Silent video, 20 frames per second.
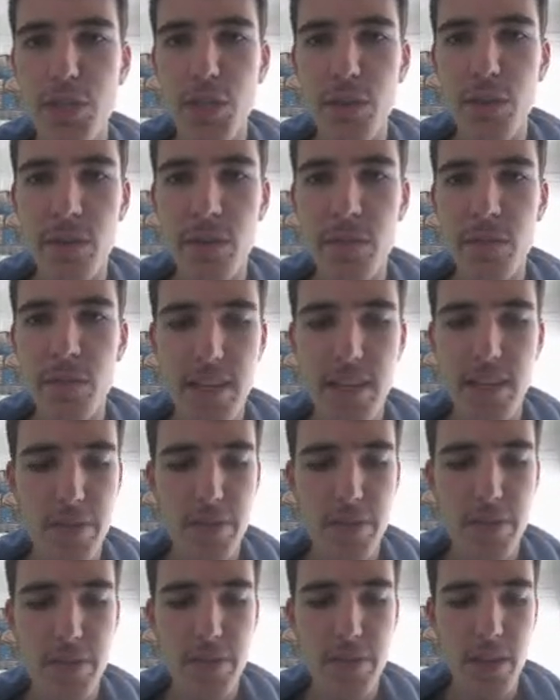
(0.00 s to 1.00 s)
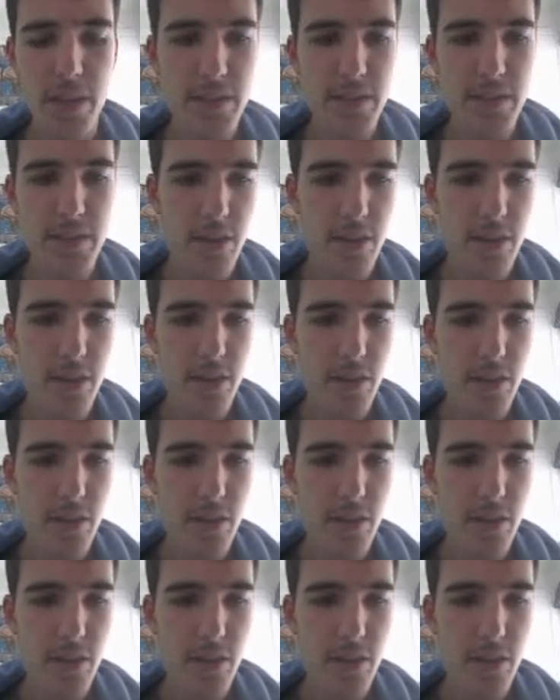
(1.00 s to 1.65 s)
even though I don't know what I'm doing.